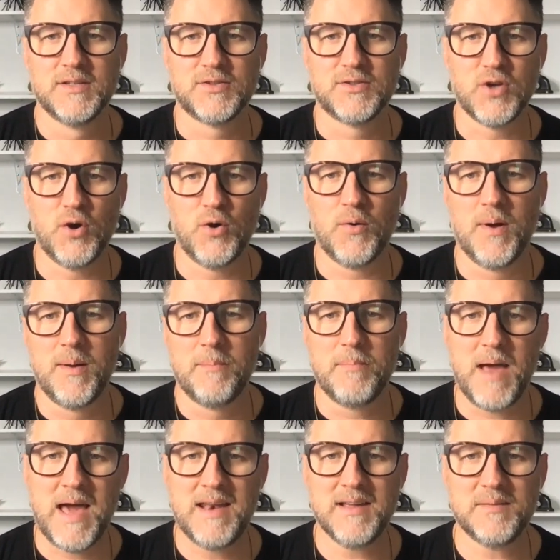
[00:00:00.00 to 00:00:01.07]
So
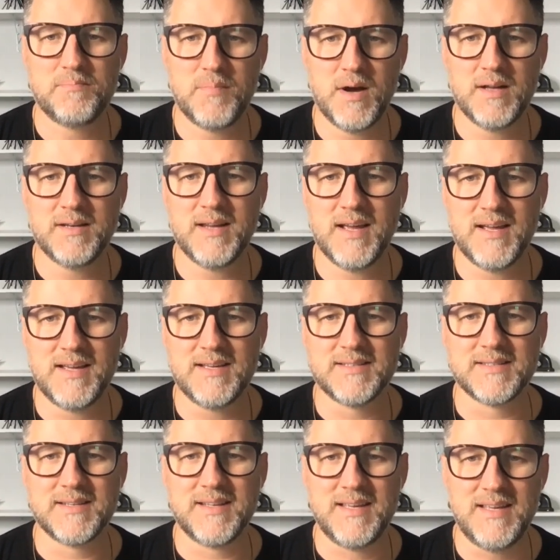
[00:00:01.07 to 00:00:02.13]
Madak Monday
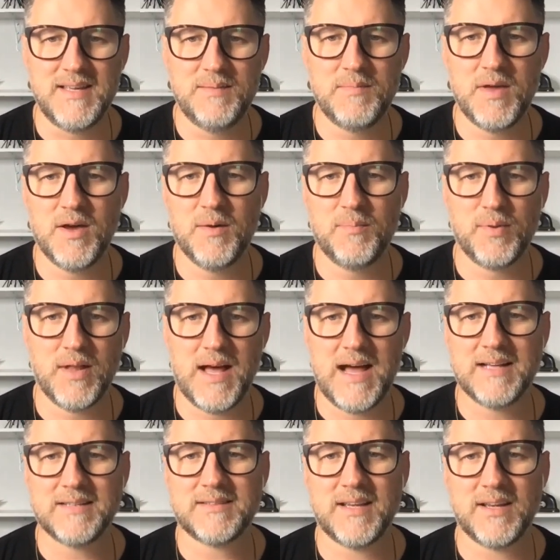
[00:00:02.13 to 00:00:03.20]
is an email
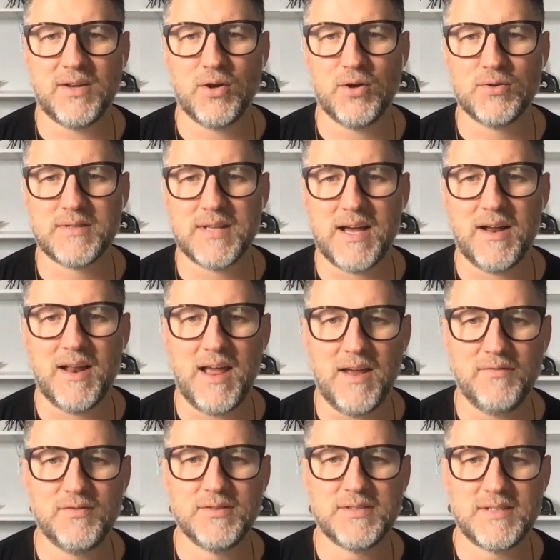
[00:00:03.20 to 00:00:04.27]
blast that goes out
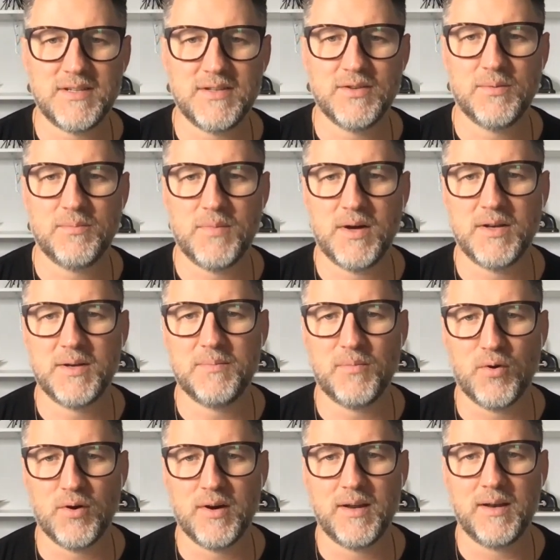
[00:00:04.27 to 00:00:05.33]
every single Monday
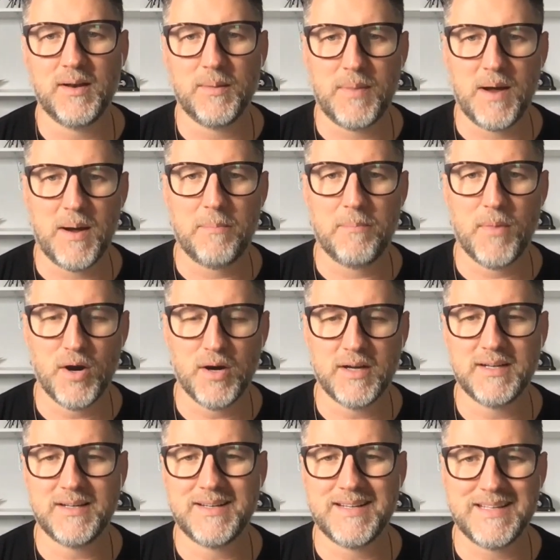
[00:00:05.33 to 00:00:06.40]
morning about
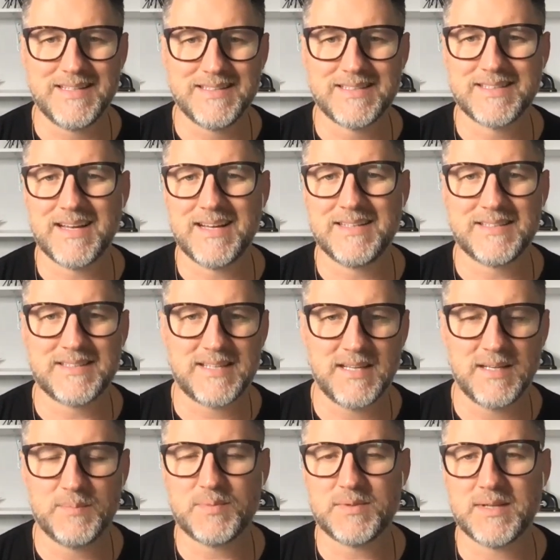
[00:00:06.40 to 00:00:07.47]
marketing insights,
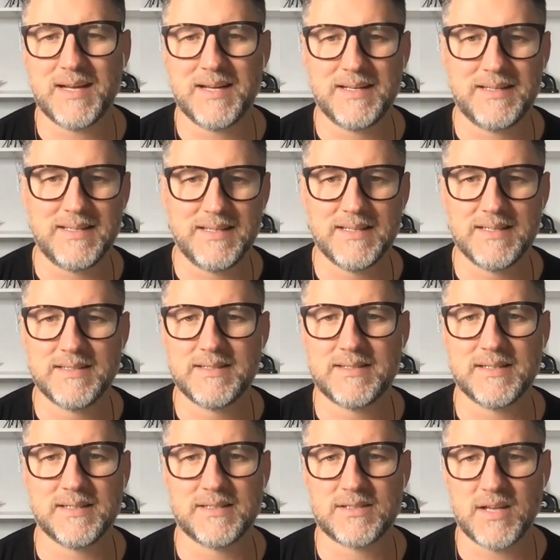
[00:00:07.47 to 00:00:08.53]
tips, ideas,
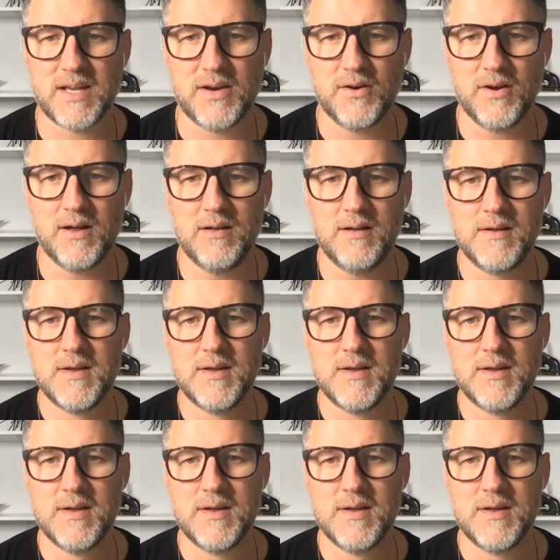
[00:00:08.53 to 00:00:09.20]
etc.